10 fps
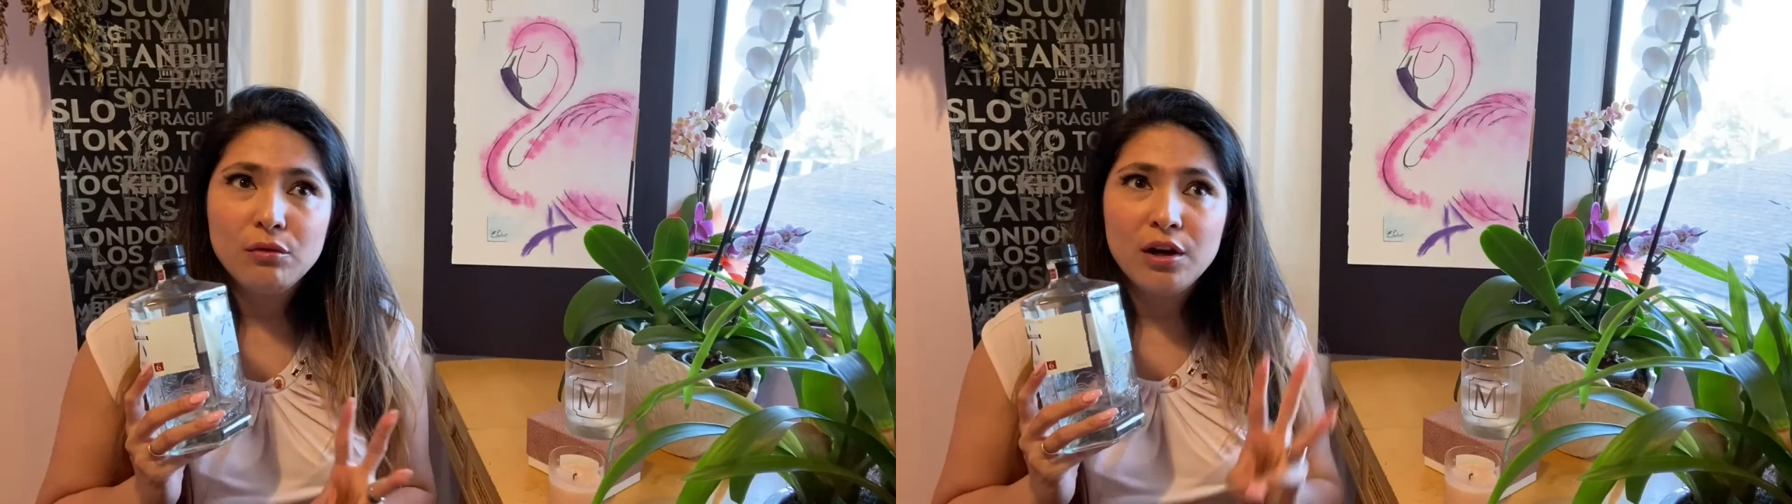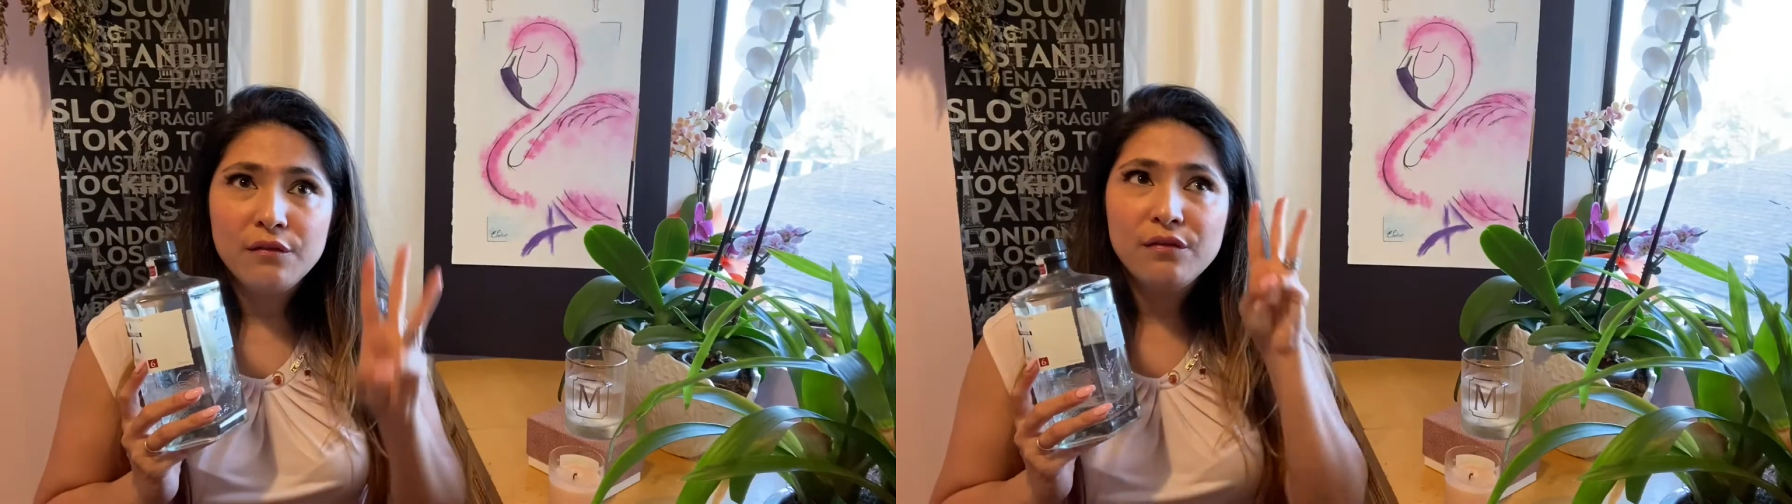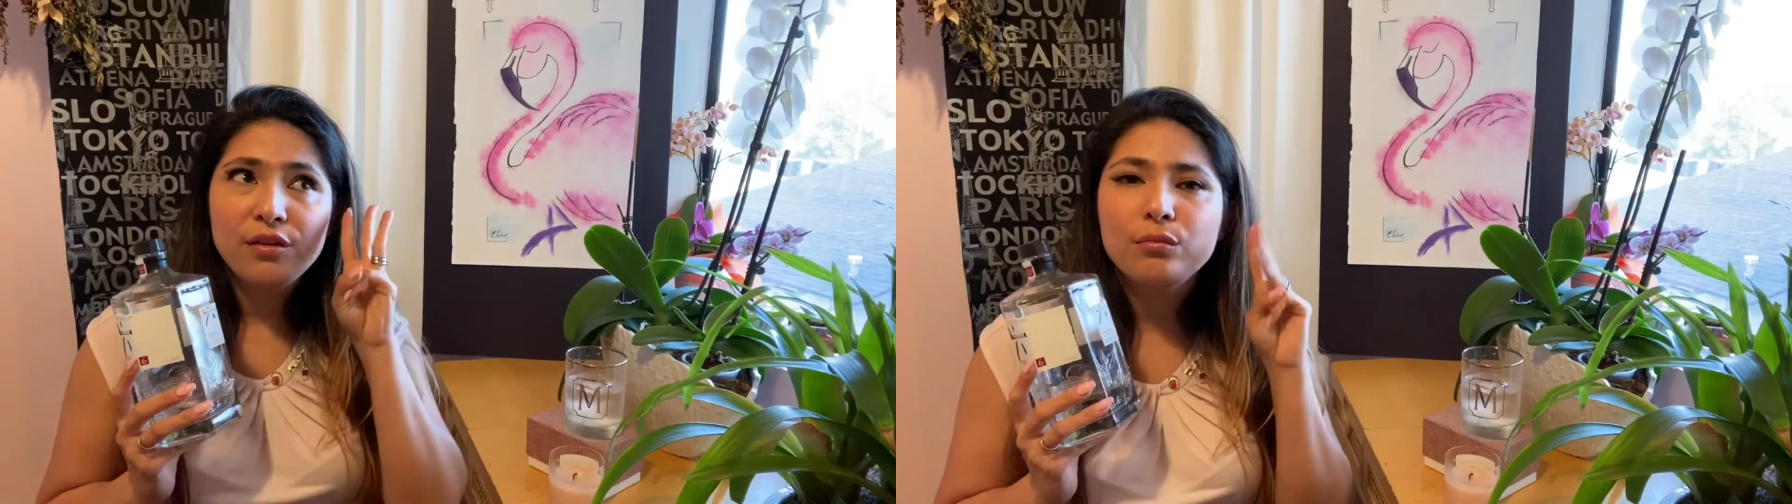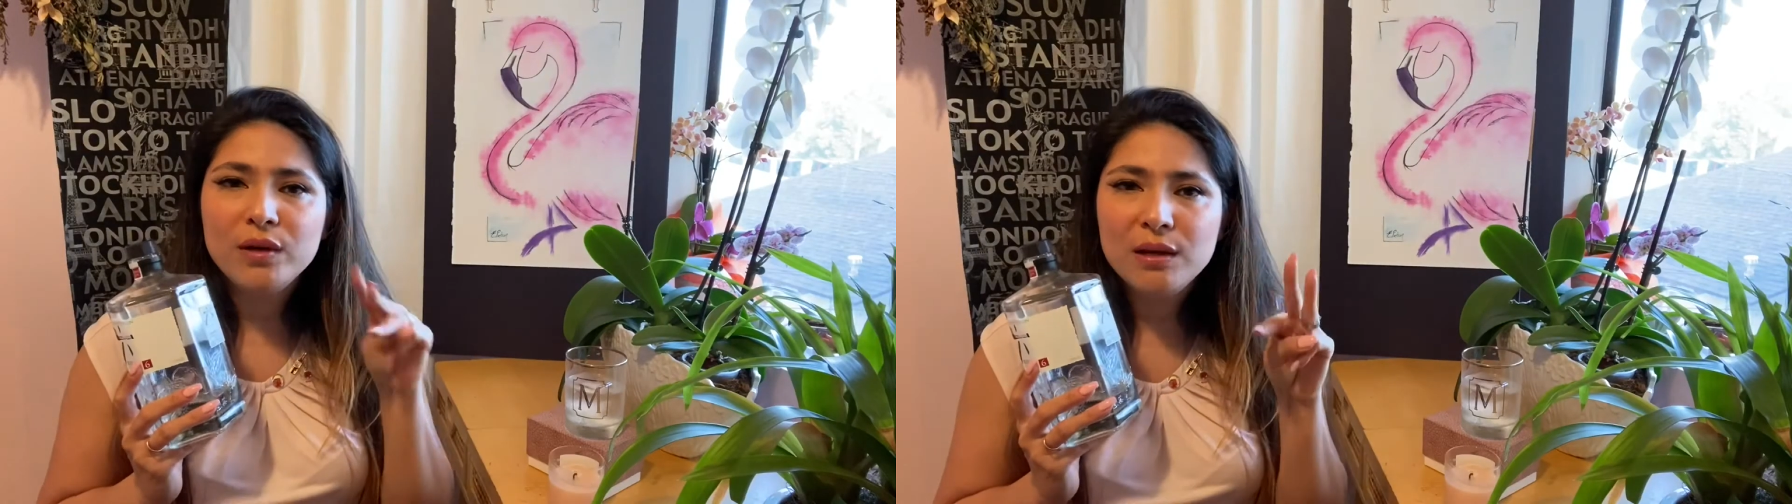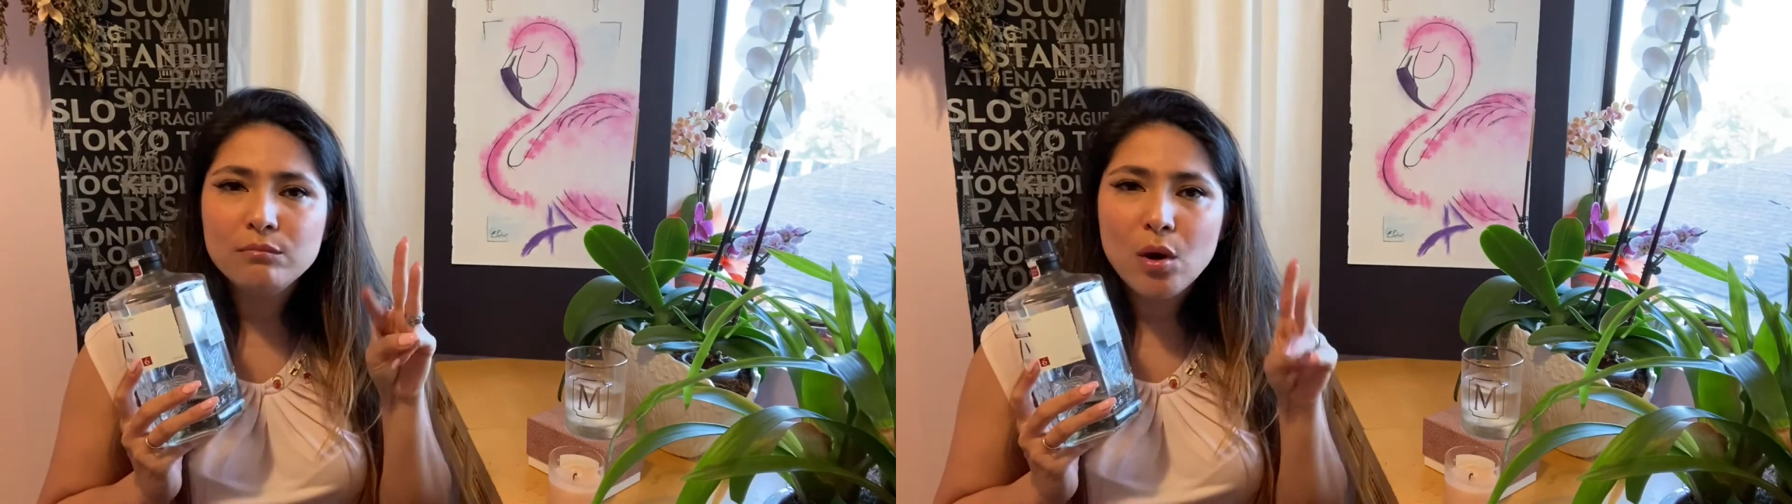one of the
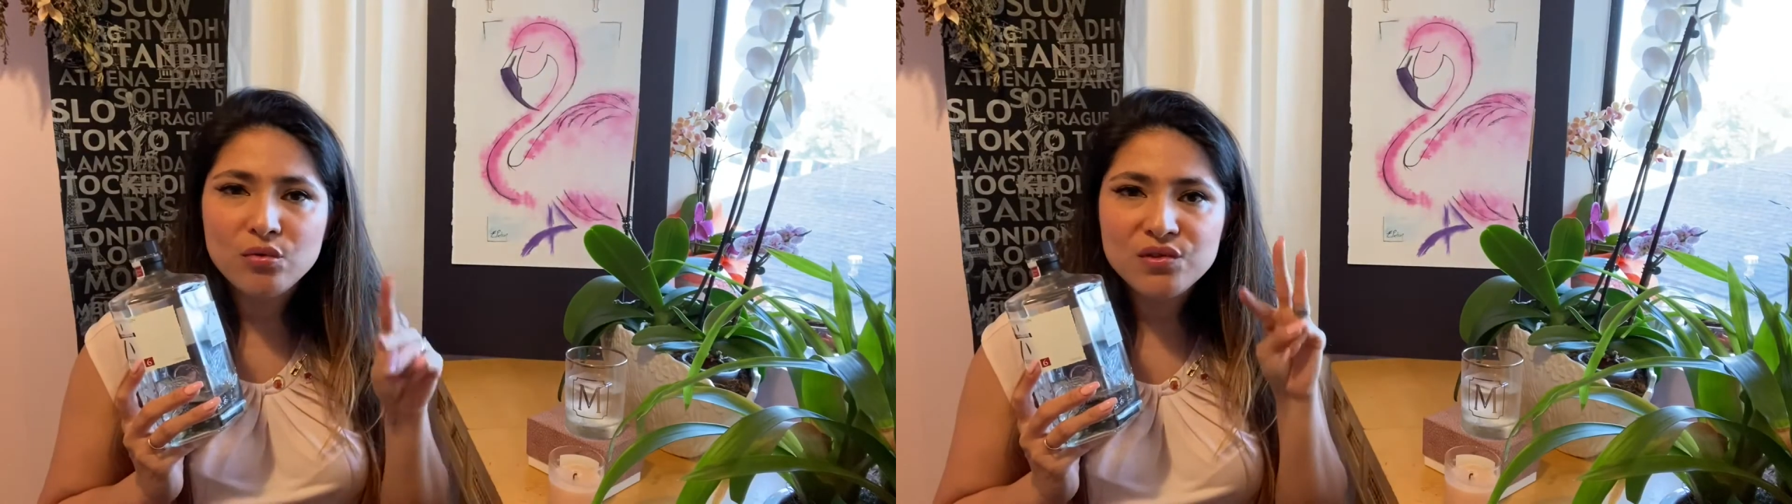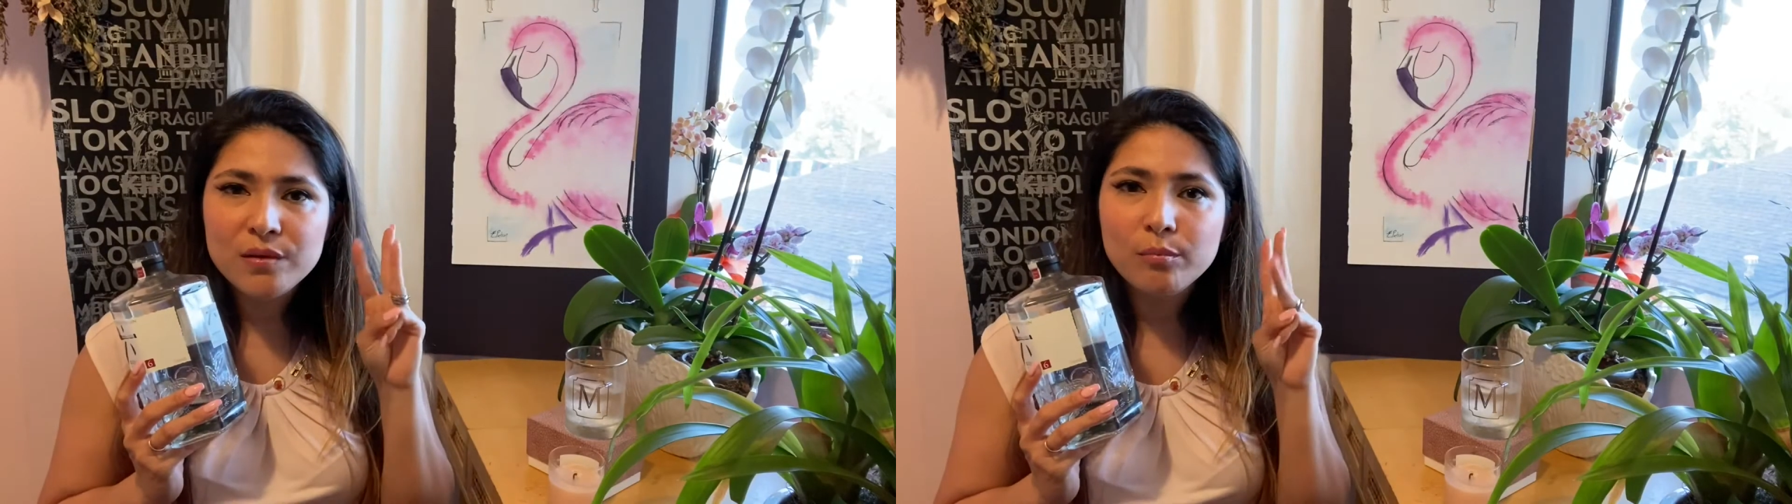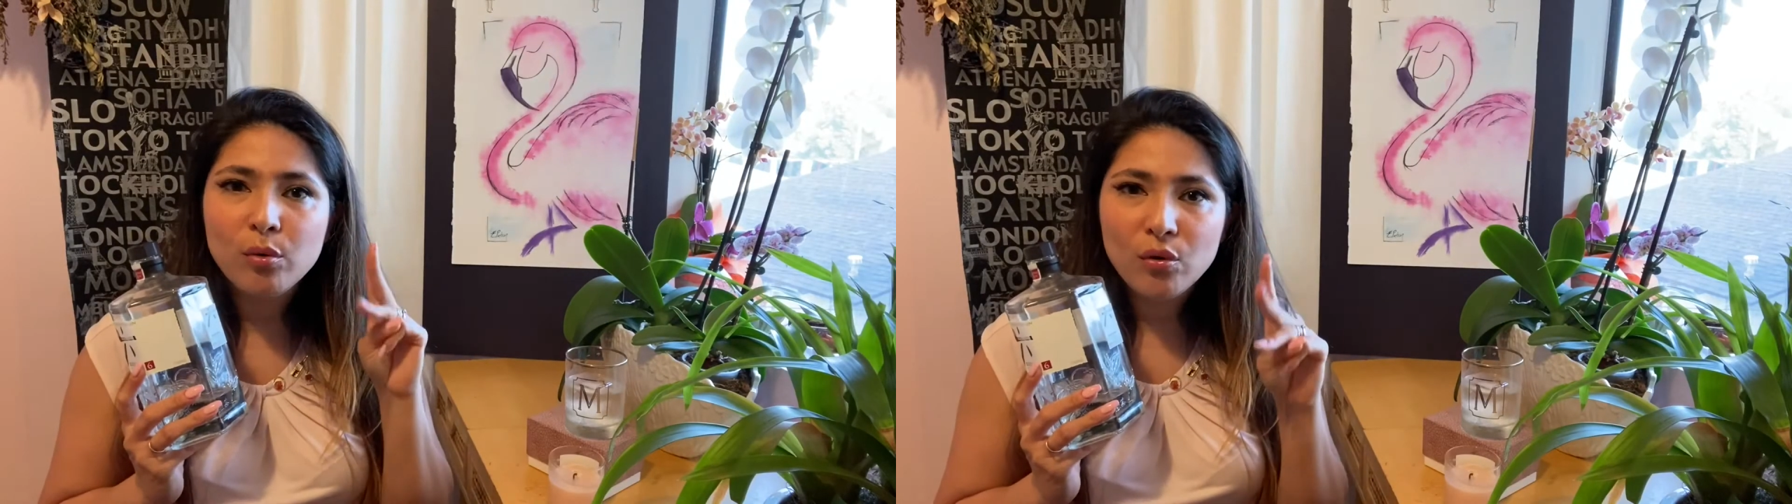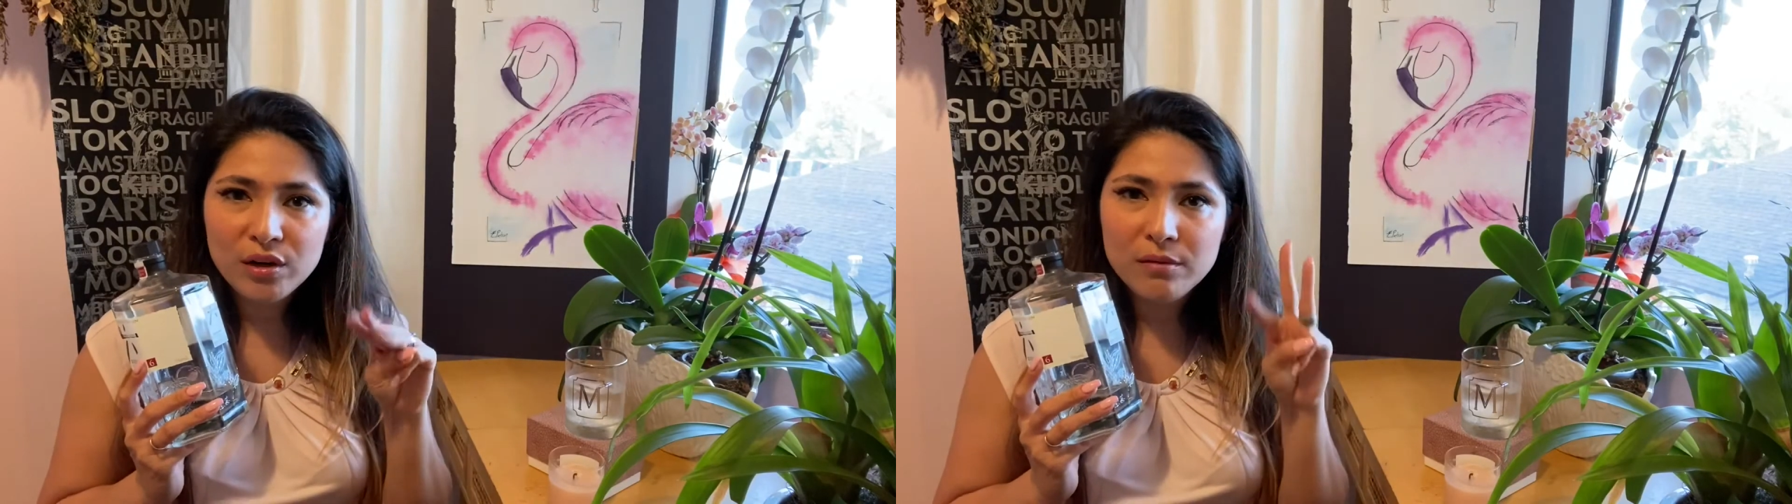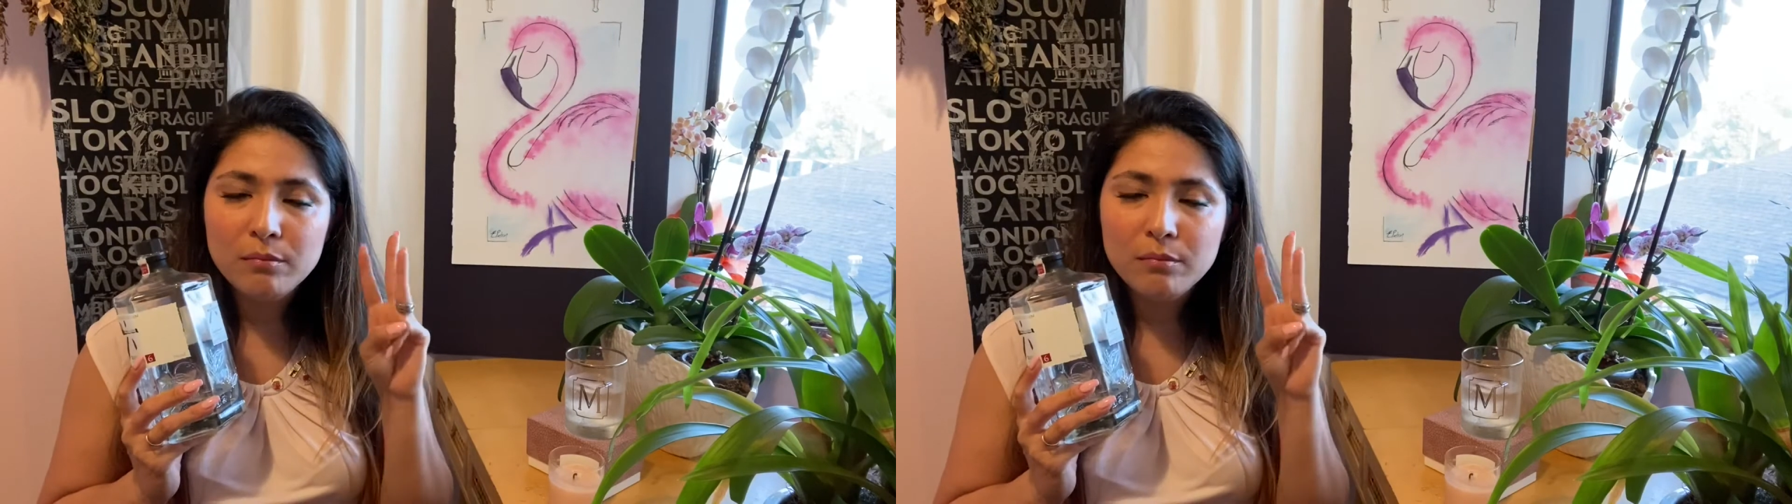3 most important,